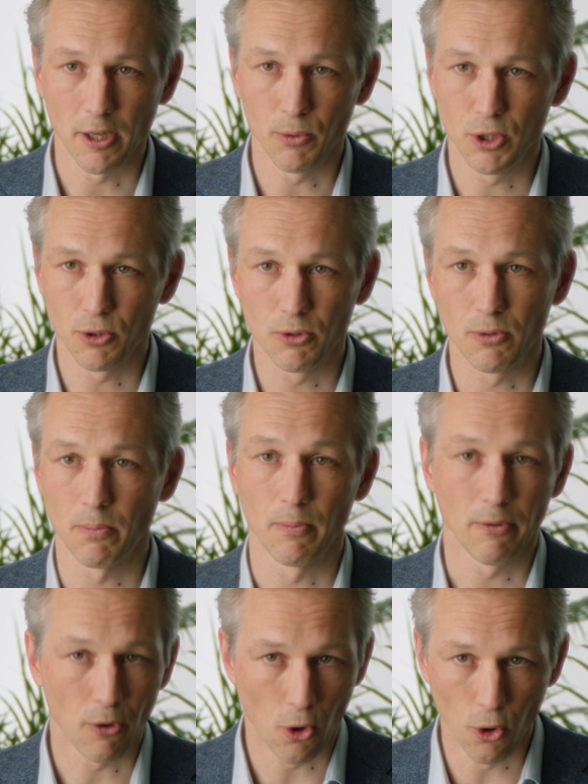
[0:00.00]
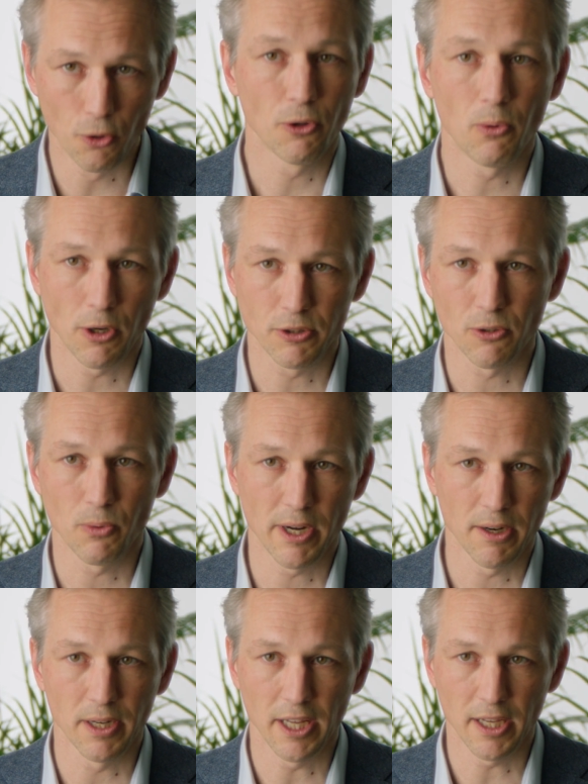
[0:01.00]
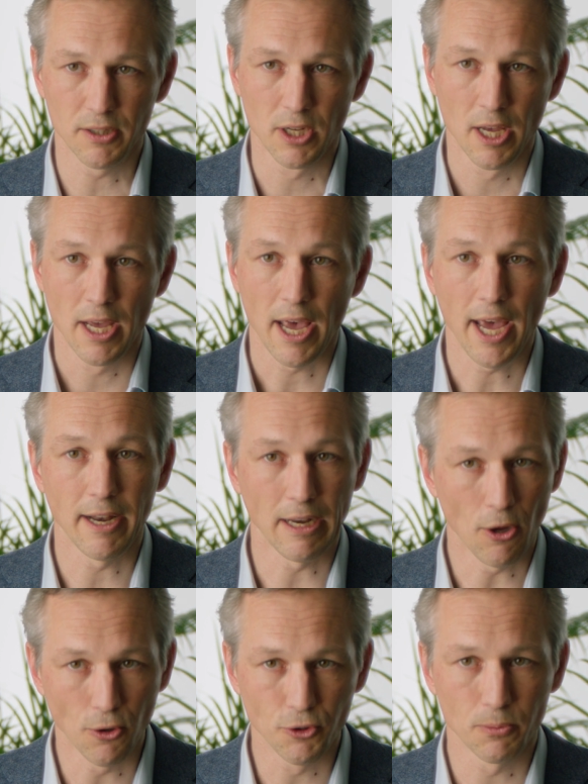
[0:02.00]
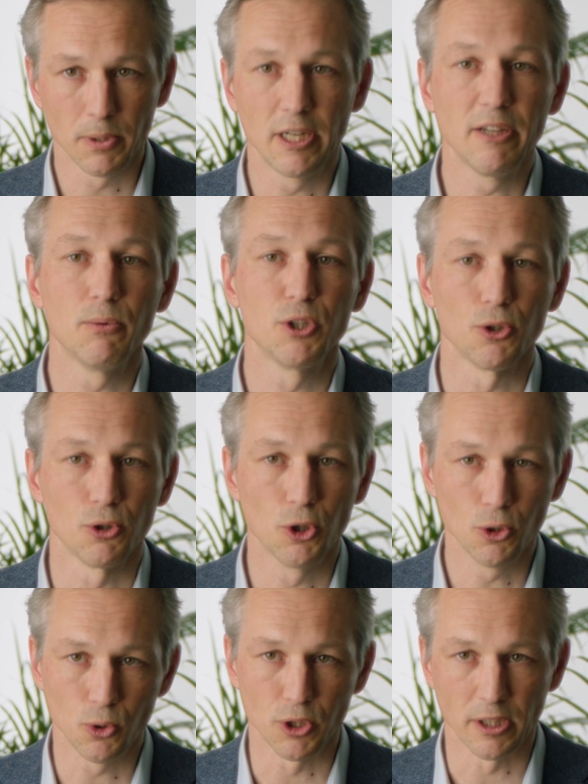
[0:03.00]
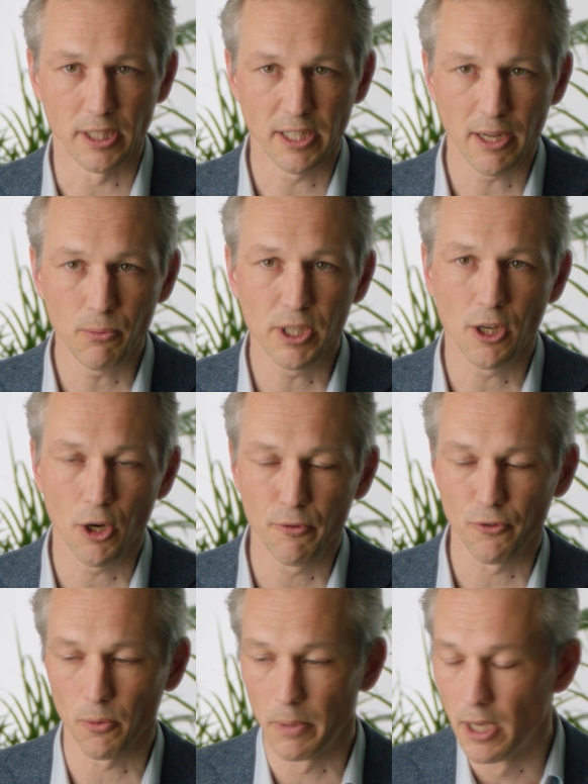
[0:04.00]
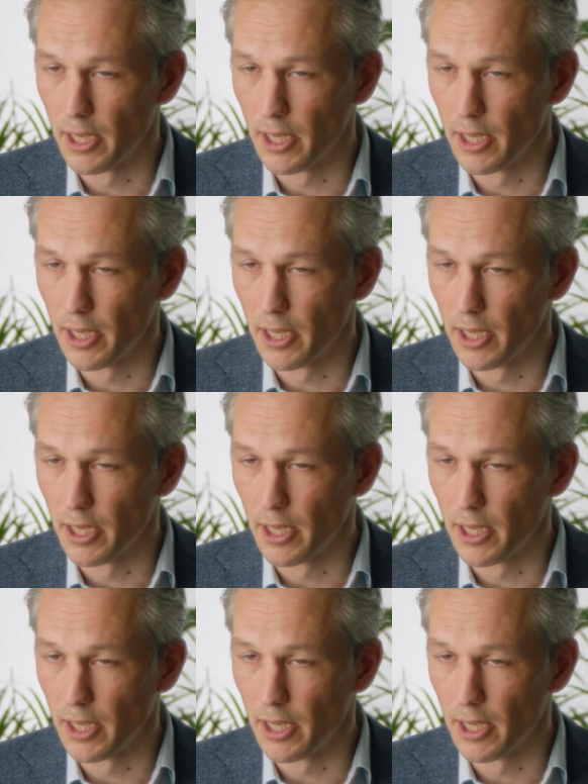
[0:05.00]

We should hold the water where it is, and ultimately we should use it. And then we go from